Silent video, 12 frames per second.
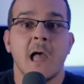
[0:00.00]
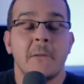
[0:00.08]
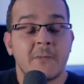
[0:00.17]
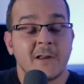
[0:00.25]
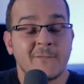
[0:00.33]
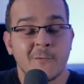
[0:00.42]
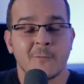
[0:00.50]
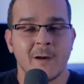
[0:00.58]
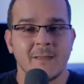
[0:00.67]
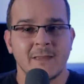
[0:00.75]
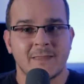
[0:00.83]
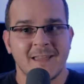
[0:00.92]
But if you
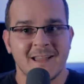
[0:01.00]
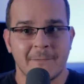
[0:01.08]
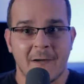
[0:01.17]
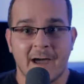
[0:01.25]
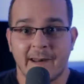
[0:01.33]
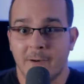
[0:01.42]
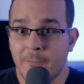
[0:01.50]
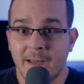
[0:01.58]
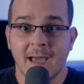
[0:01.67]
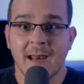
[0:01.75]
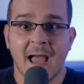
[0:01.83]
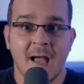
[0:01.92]
really think about it, we
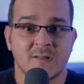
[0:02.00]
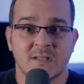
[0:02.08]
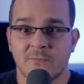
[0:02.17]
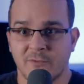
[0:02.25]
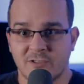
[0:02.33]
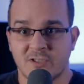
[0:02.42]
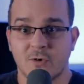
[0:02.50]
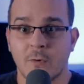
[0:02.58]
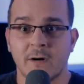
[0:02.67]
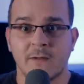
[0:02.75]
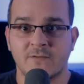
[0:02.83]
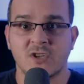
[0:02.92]
gotta have some
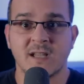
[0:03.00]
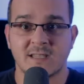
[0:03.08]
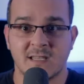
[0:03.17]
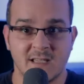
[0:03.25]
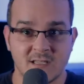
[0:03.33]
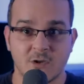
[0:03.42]
restorative justice,